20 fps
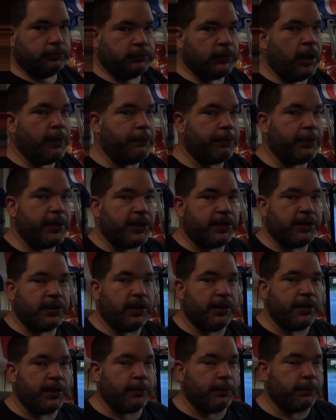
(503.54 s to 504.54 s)
I'm pretty
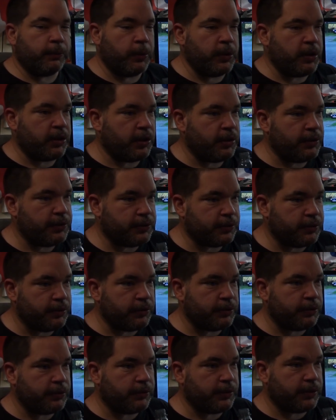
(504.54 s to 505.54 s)
certain it will go
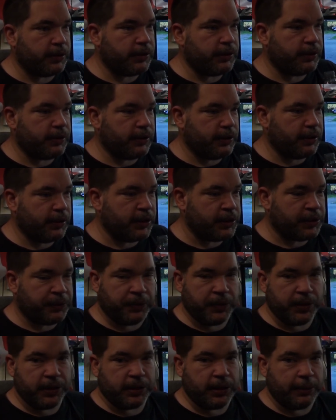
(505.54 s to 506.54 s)
through its
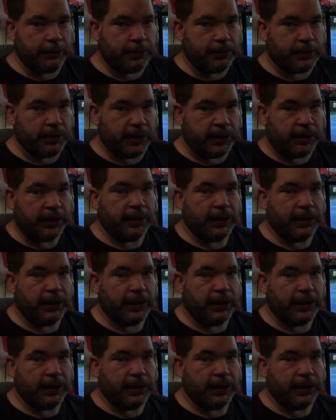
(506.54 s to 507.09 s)
first MOT.